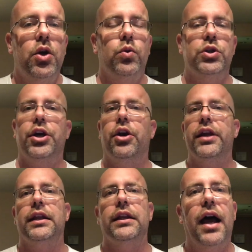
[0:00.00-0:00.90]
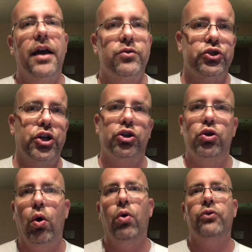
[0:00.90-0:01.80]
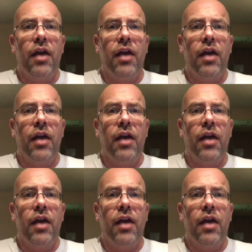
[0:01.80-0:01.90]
We share daily lives. We share goals.